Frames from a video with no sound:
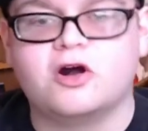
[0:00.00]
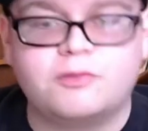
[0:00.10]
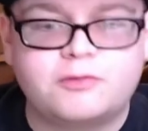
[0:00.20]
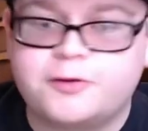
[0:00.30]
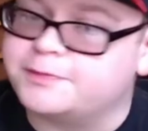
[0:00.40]

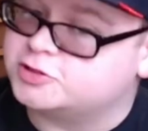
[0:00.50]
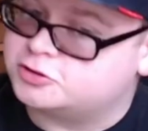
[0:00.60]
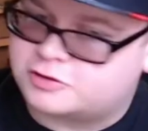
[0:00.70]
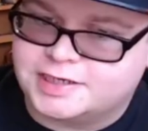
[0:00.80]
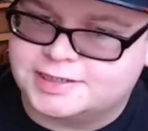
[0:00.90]
Homura
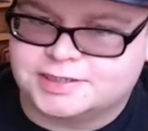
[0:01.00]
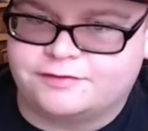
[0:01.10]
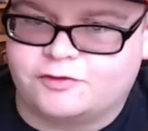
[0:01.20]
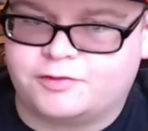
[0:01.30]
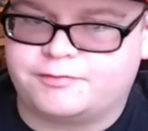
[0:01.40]
betrays
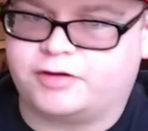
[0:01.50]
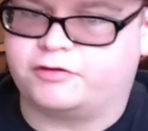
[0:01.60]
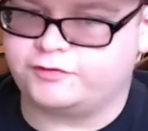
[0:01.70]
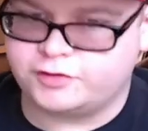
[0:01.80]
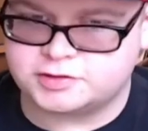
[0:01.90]
everyone by
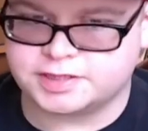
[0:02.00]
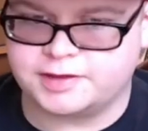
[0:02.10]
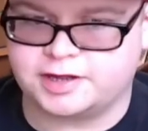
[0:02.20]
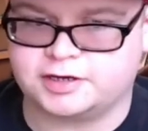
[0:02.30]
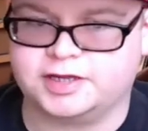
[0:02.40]
refusing
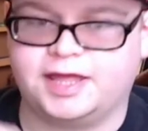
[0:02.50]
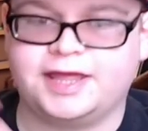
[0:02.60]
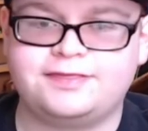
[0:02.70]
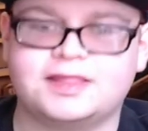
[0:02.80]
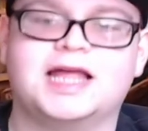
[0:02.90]
Madoka
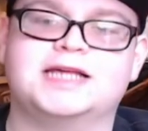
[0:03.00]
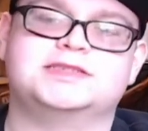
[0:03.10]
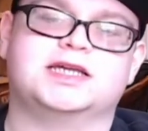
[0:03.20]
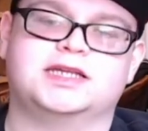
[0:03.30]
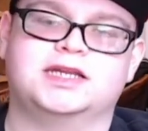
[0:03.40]
at the
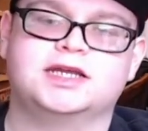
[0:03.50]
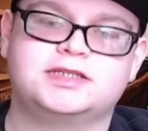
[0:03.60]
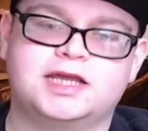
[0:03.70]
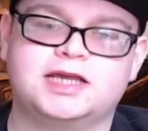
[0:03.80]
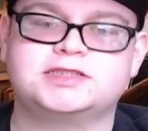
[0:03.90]
last second,
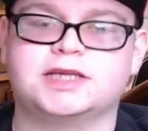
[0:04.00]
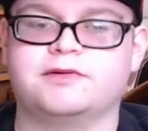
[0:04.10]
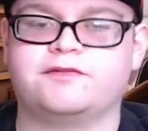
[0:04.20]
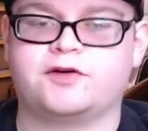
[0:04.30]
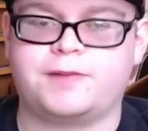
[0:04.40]
takes some
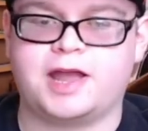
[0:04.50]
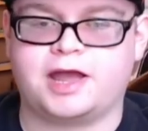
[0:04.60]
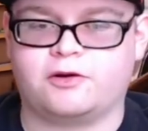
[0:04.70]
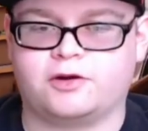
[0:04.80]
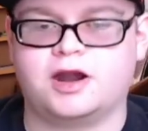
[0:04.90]
of her
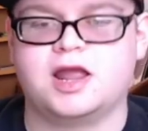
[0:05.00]
power,